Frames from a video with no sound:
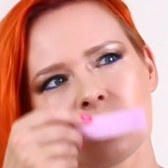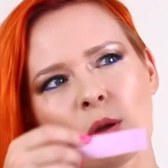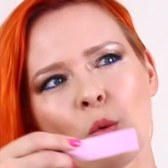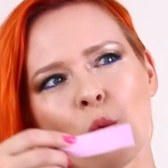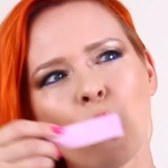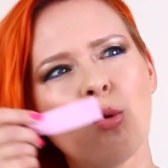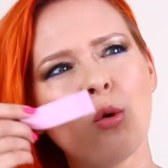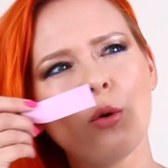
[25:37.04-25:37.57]

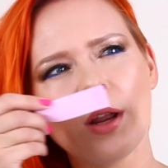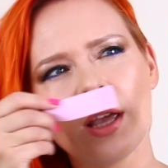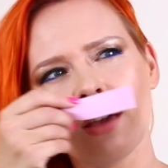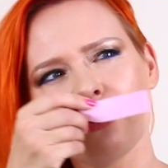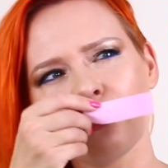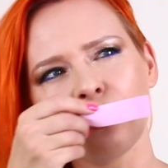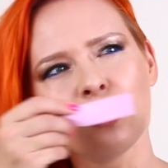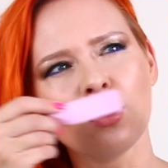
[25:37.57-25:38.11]
woody
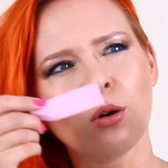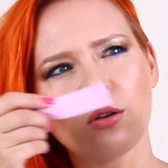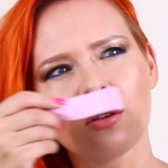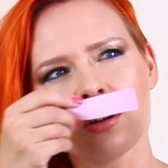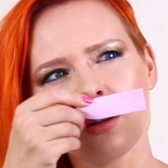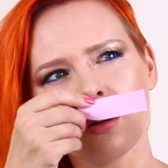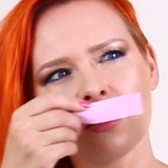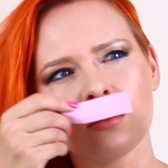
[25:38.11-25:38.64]

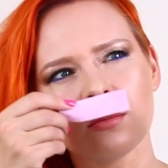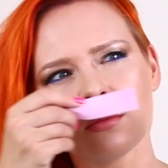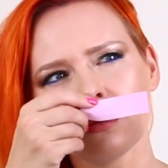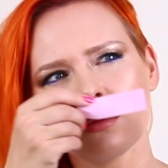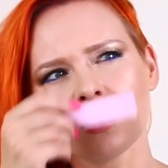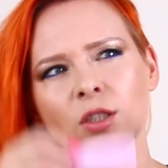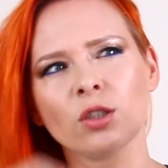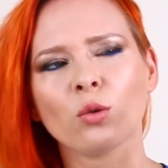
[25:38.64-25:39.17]
floral
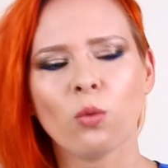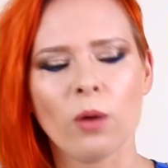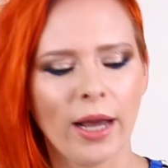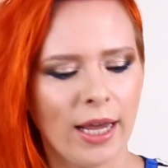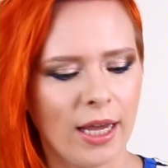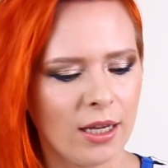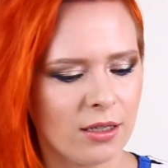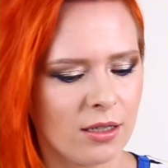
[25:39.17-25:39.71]

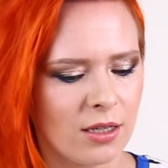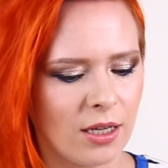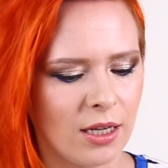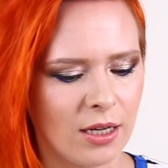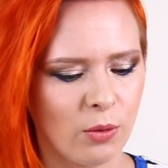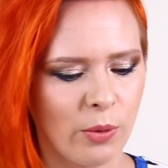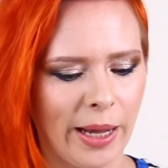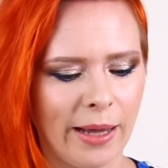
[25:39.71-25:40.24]
suede
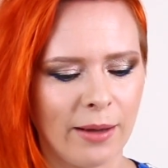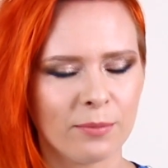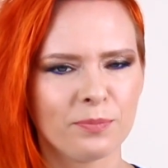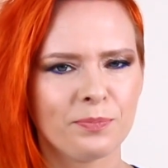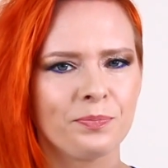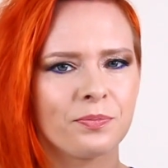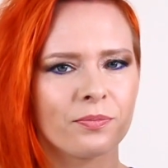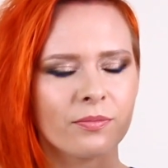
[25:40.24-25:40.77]
in a way.
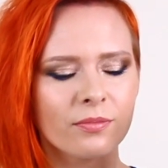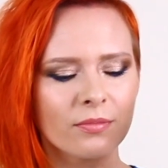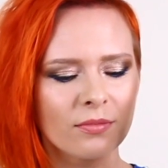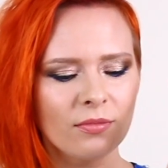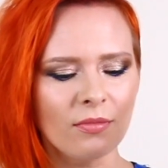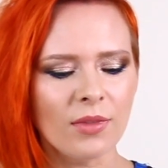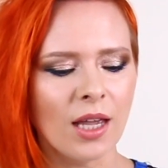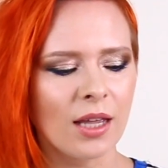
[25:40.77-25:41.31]

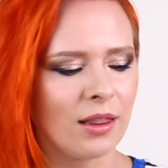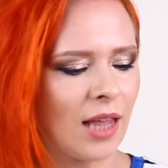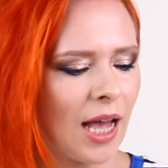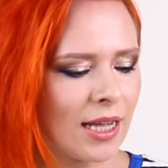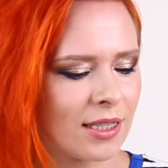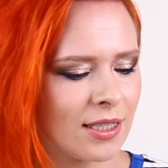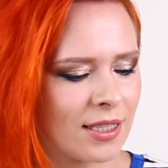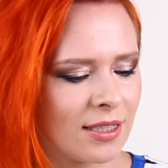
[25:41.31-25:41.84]

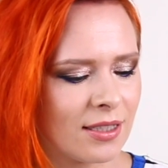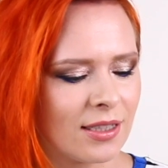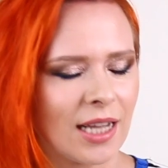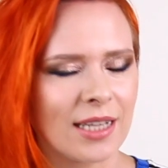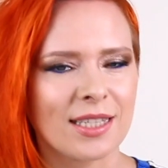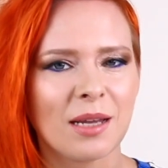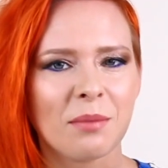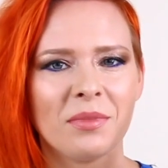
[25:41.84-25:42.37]
That's
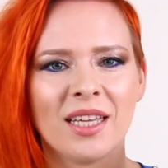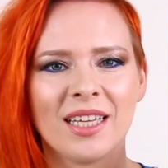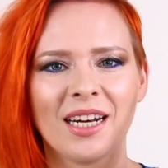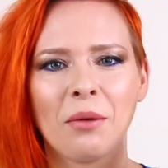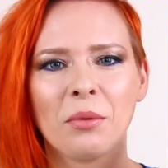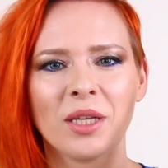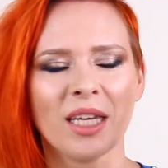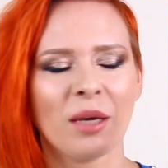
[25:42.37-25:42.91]
something that
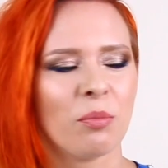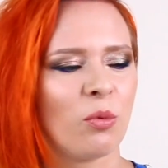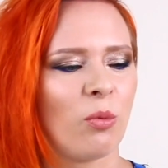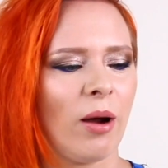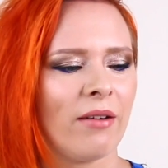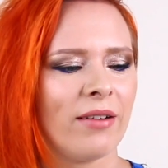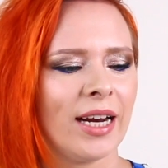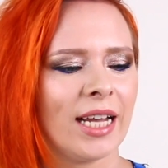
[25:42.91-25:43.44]
I will keep
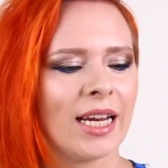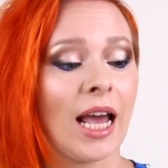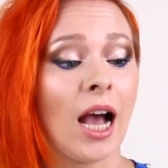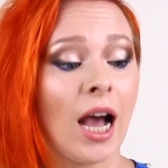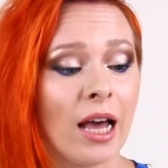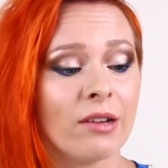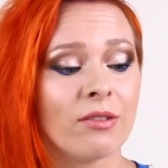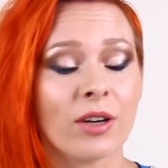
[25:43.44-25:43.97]
wearing, and I
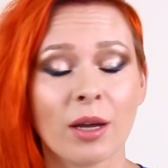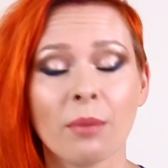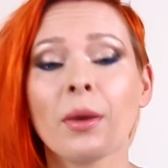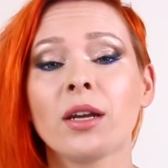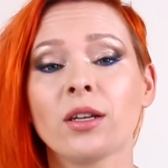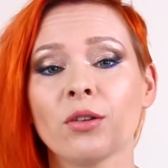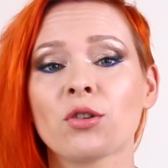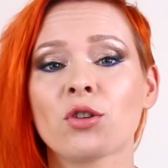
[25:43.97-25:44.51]
highly
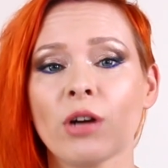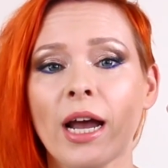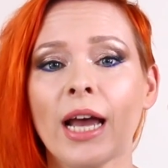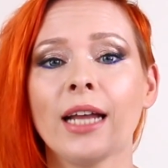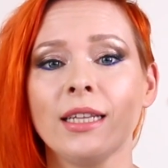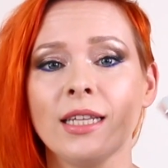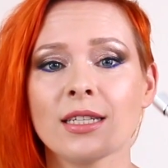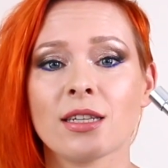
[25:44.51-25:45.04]
recommend you try
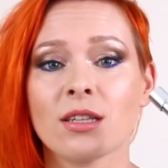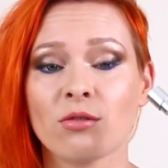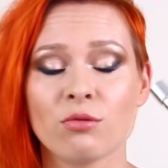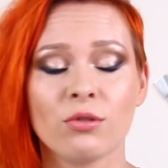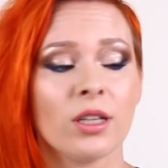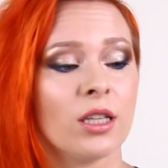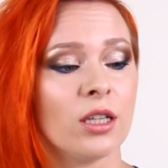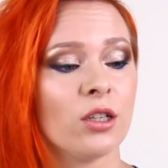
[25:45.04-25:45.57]
it. This is
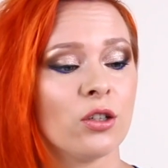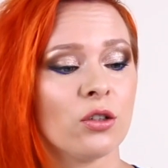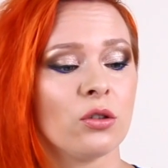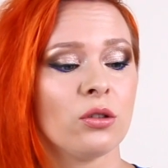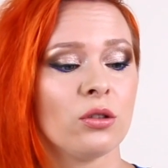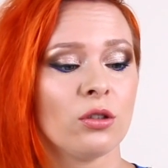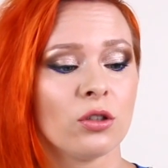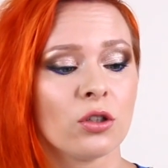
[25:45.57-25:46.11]
really
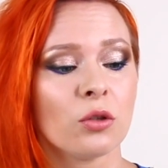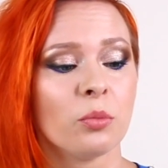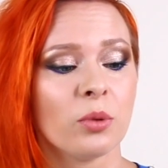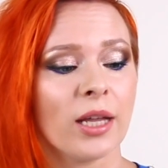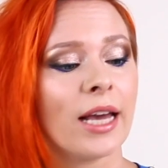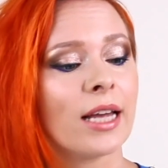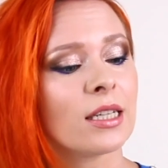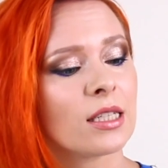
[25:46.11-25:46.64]
good
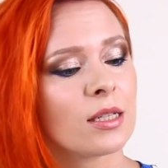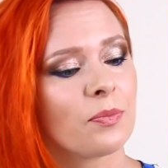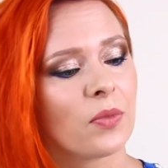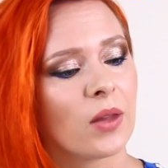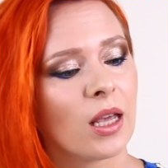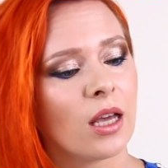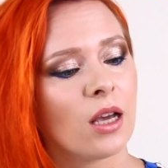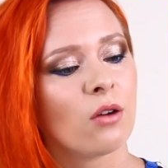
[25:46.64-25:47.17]
blend.
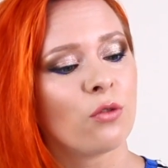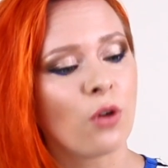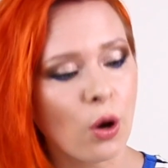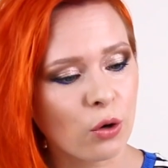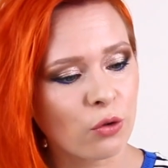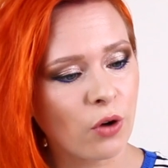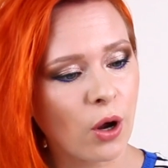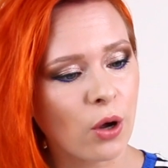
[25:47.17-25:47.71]

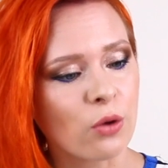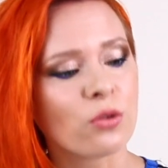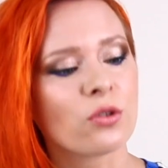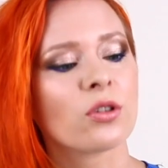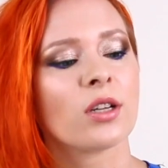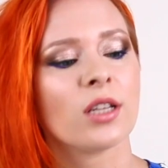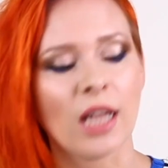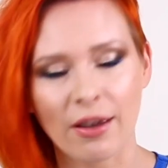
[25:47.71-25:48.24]
Rock
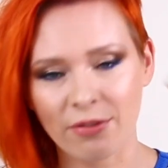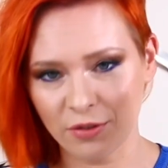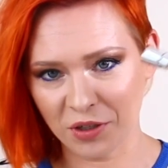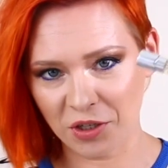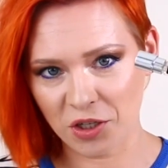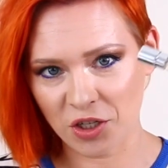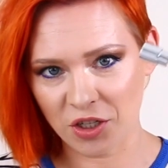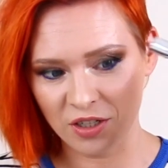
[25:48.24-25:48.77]
Rose, Clinique
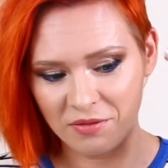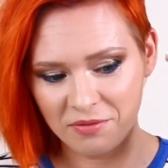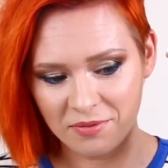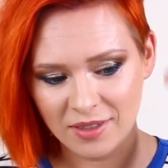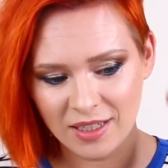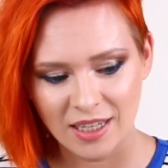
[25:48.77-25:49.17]
Christian.